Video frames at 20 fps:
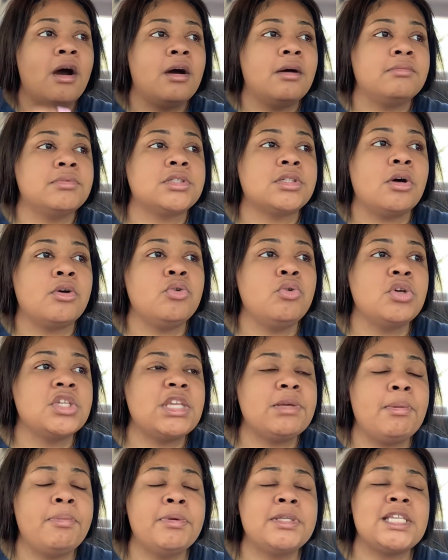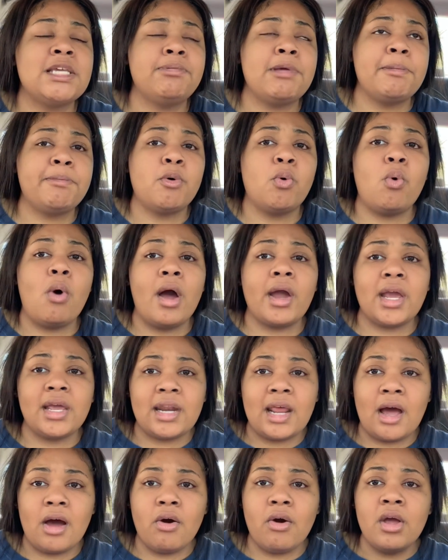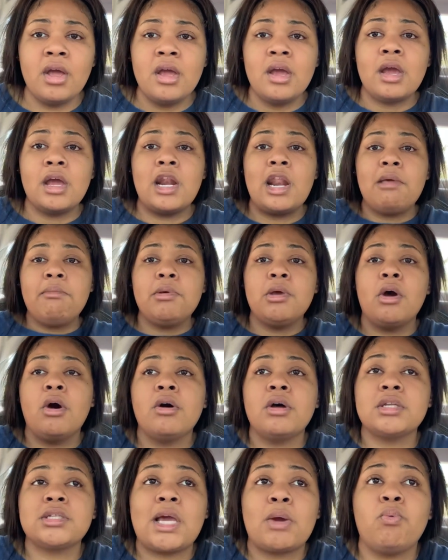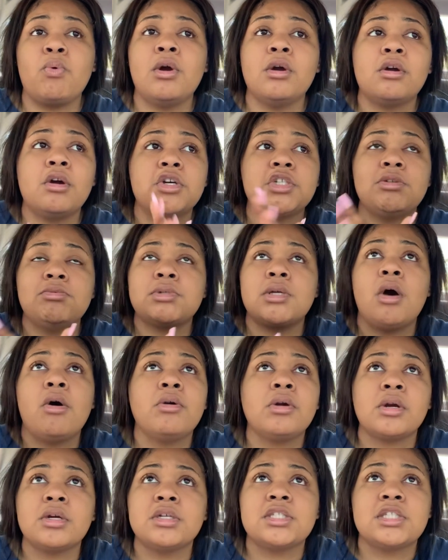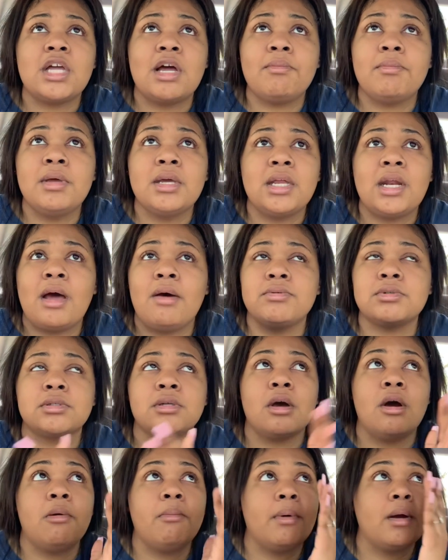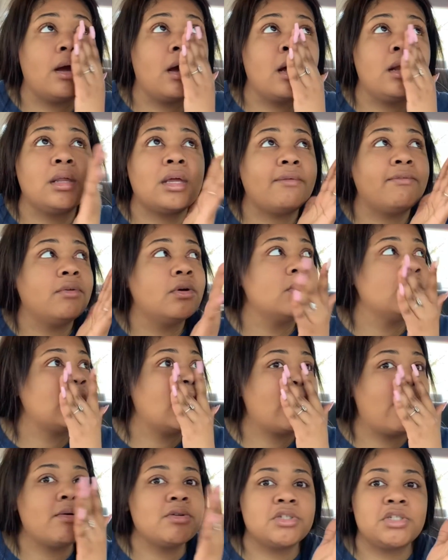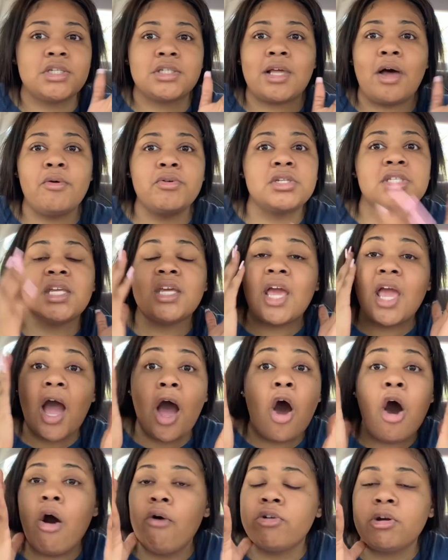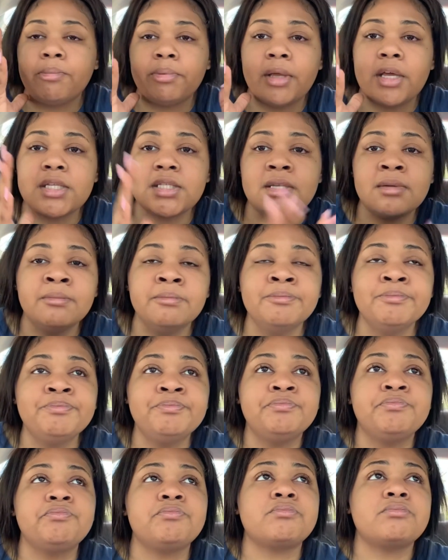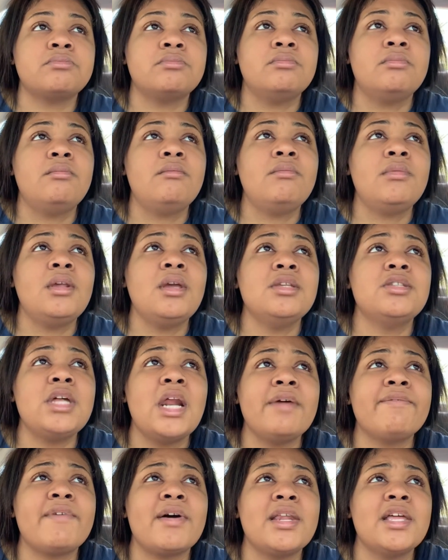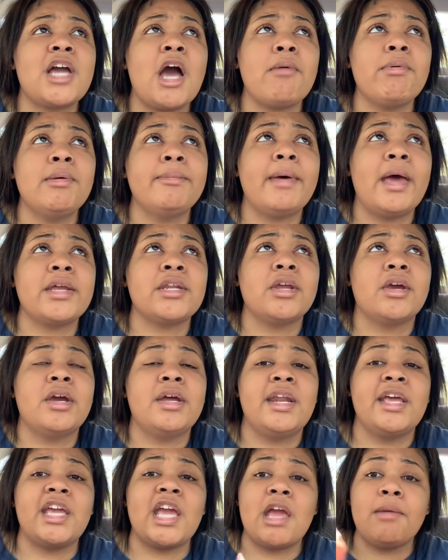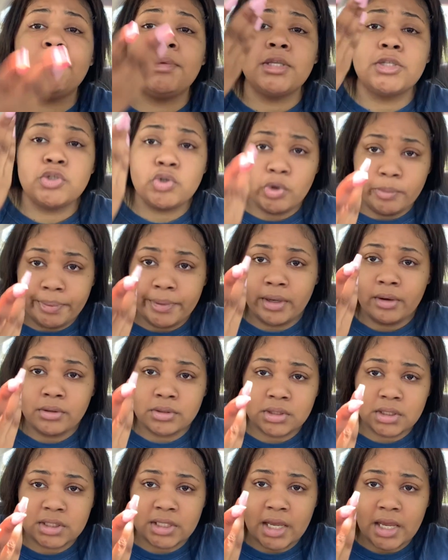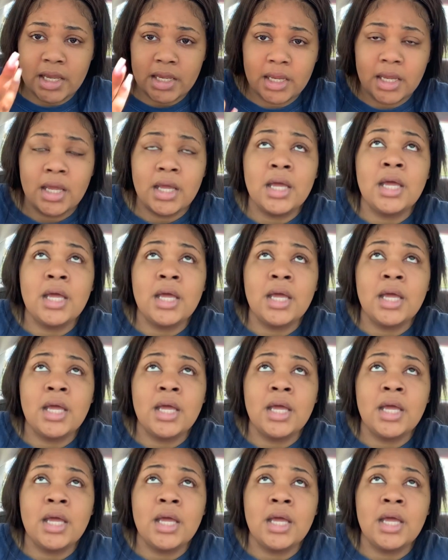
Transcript: So you see people walking out and they be, it's like one girl, she was holding her stomach and I was just like, oh my god, like I felt like I was all over the place. So they finally called me back there and they gave me 2 pills to take.